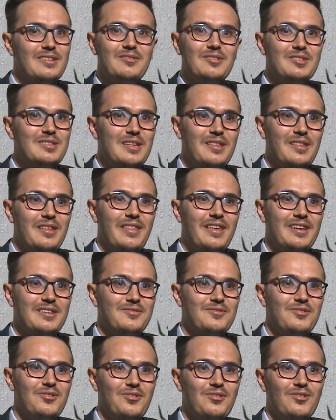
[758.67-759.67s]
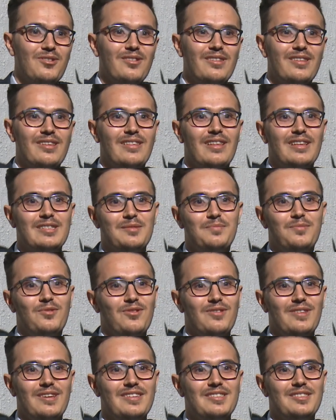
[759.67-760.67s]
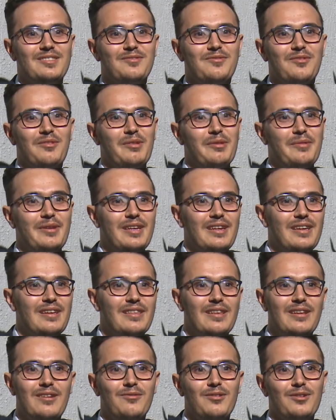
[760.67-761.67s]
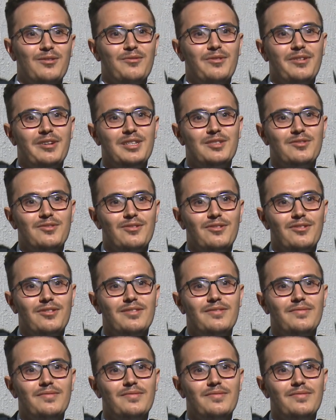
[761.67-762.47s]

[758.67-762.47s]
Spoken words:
to extend the thanks for all that support us from the beginning till what we reach for.